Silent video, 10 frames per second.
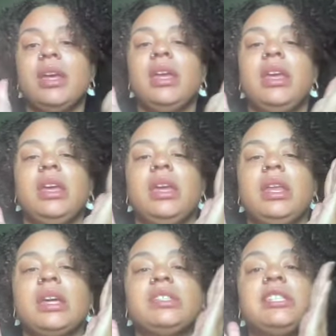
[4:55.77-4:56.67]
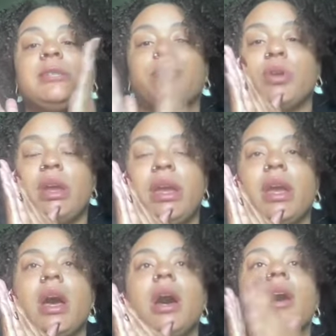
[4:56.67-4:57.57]
in
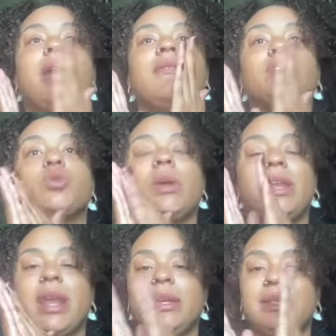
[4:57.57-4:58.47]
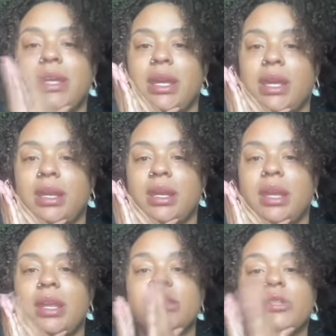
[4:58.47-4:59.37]
spring of 2019 it is